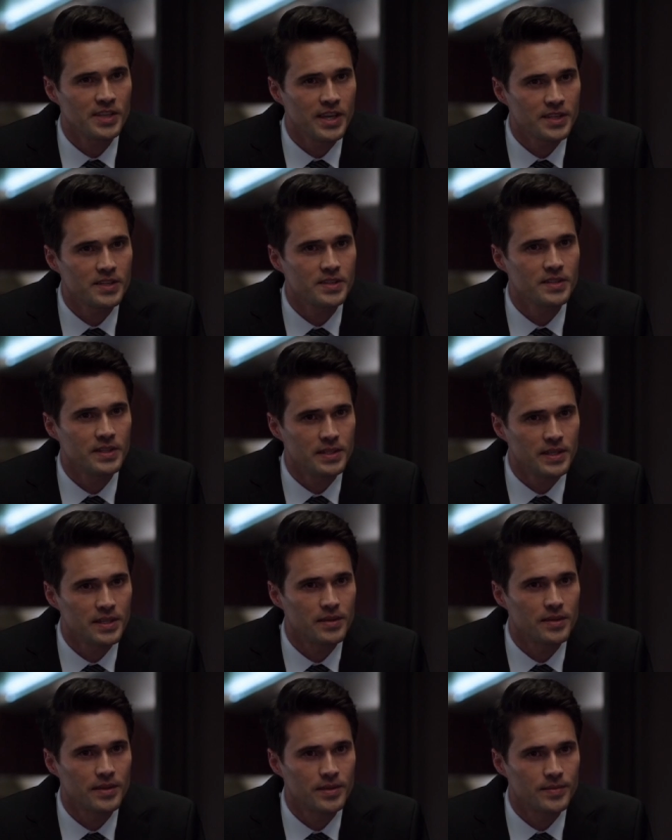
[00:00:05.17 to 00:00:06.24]
just kicked us in the
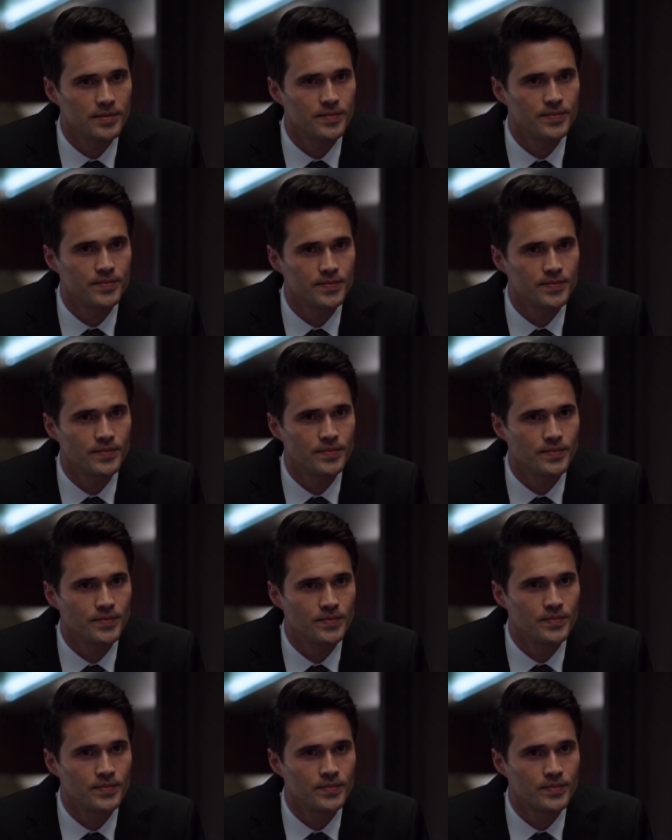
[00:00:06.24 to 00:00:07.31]
teeth.
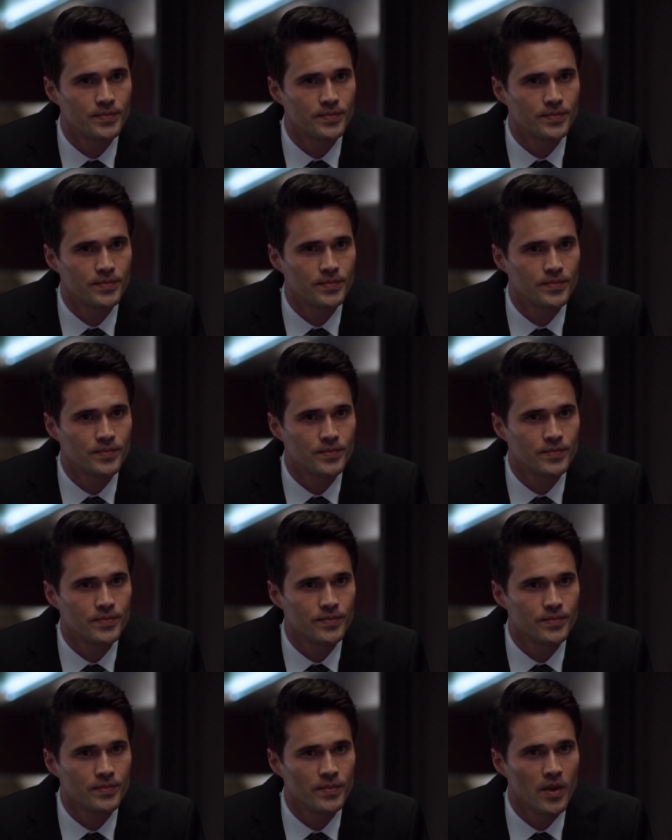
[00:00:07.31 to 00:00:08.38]
How's the team?
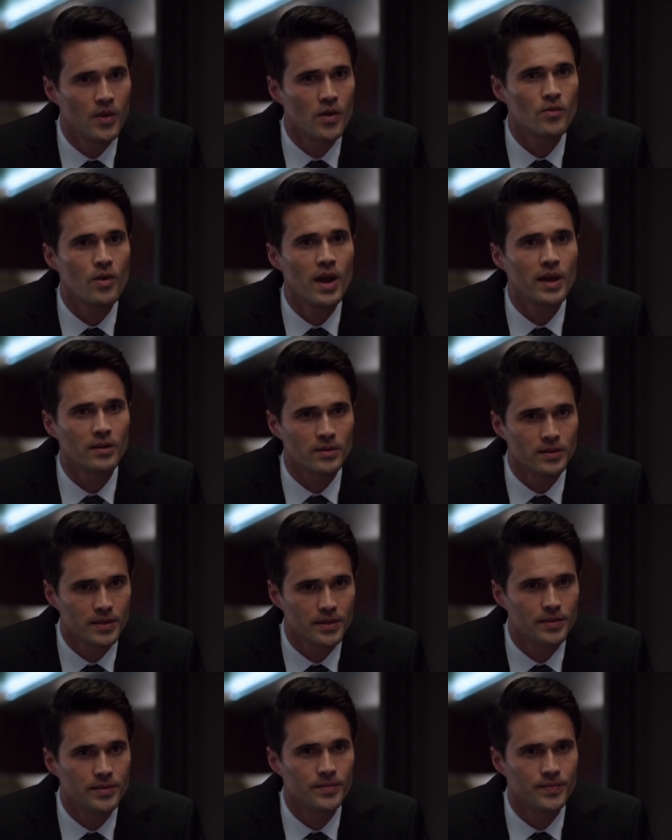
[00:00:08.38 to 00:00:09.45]
Rattled.
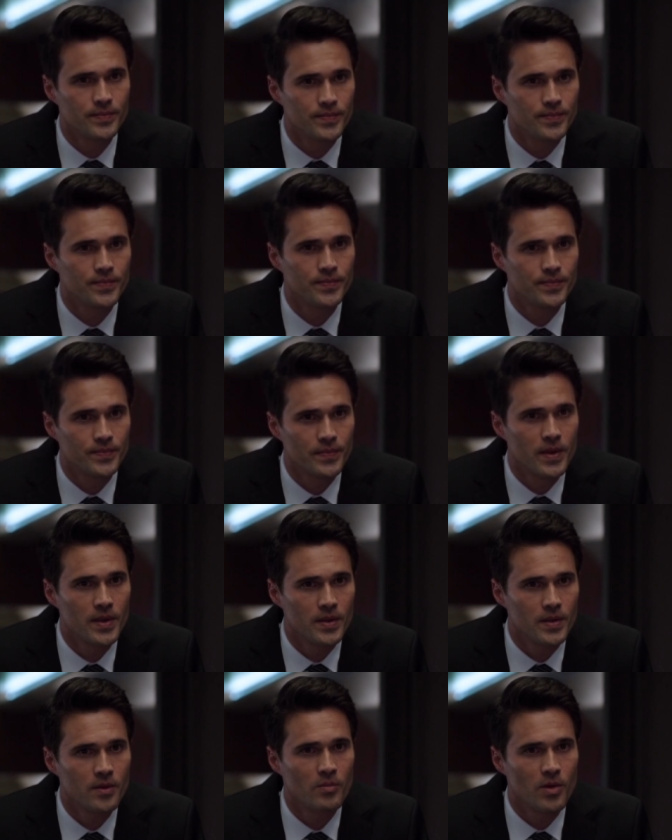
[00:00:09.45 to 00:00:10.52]

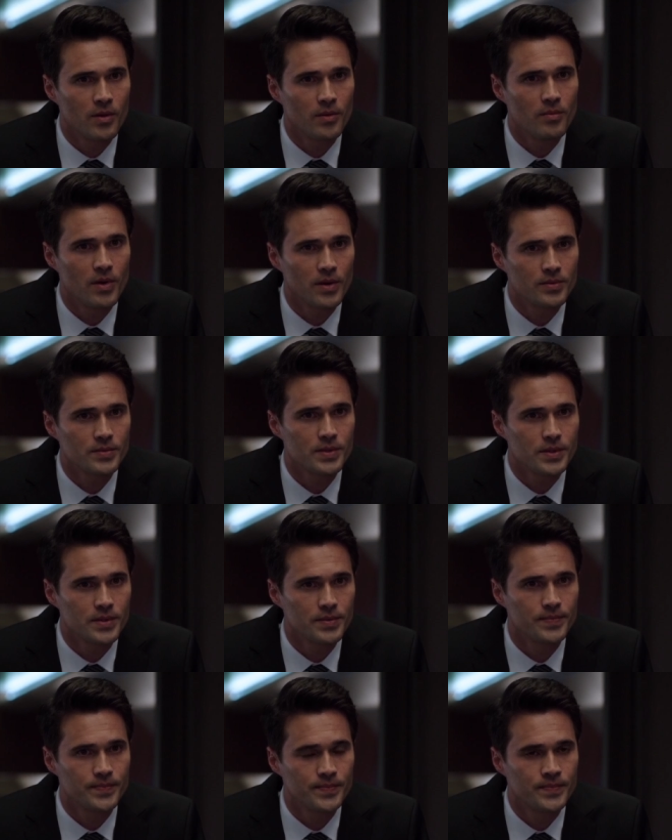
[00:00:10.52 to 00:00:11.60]
No broken bones.
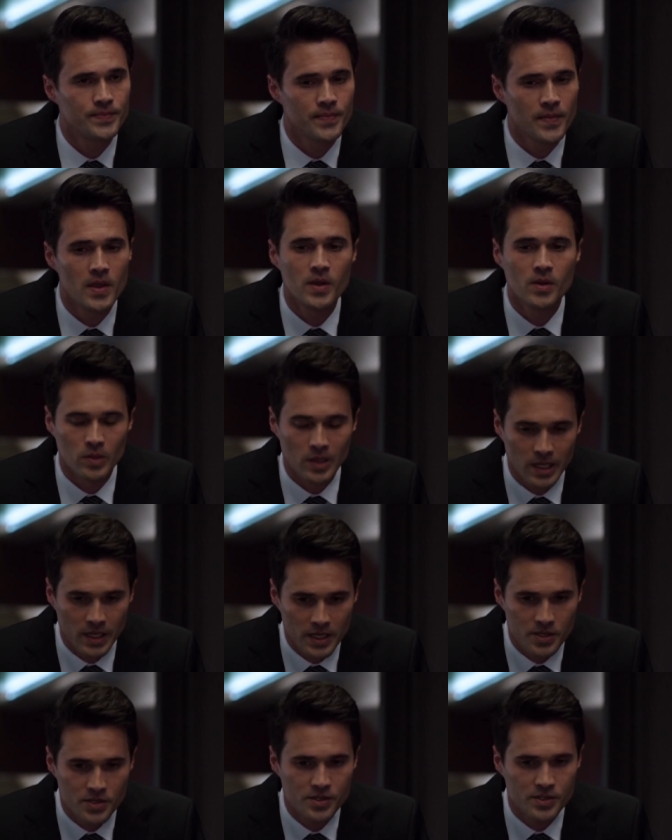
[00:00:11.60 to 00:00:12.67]
We're
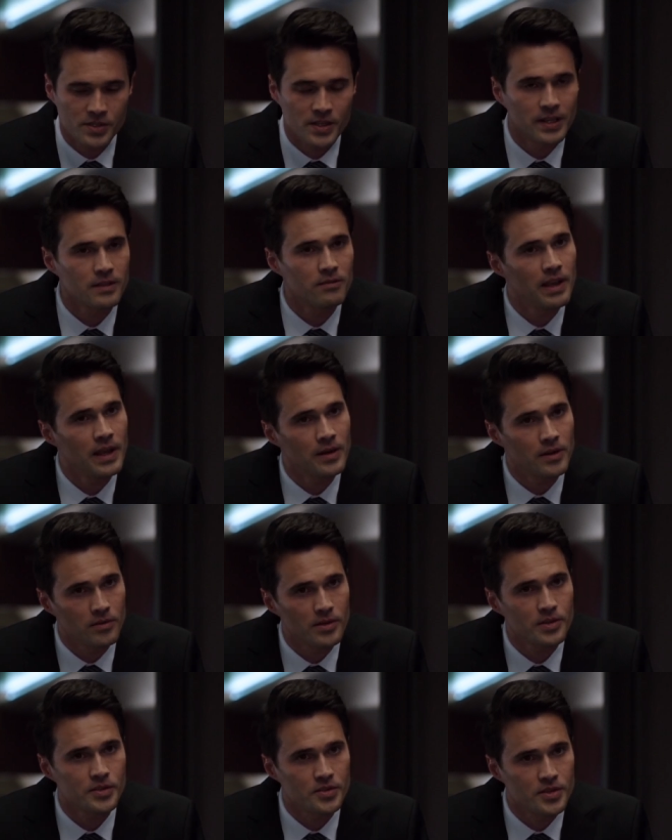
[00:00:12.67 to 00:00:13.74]
lucky she just knocked the van
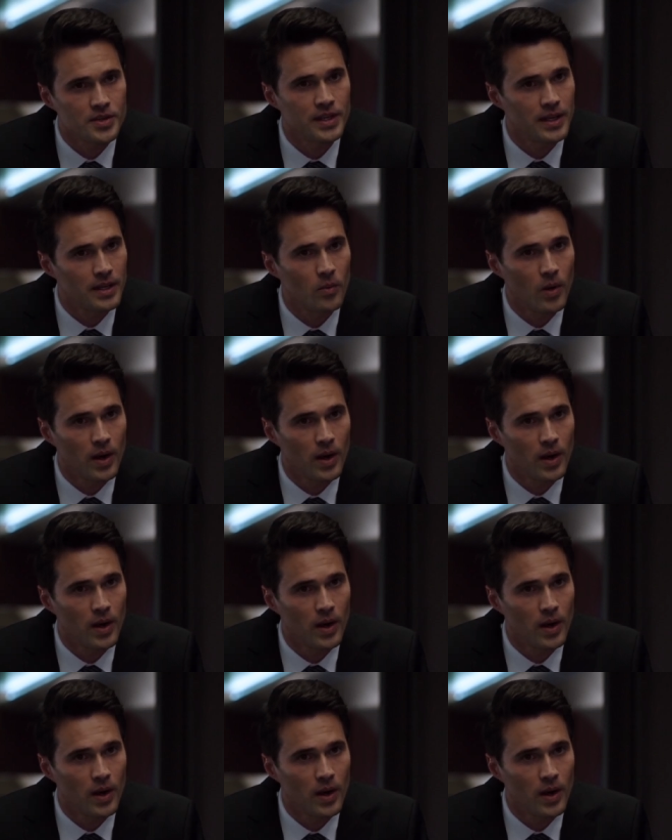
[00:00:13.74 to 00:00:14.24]
over so she could get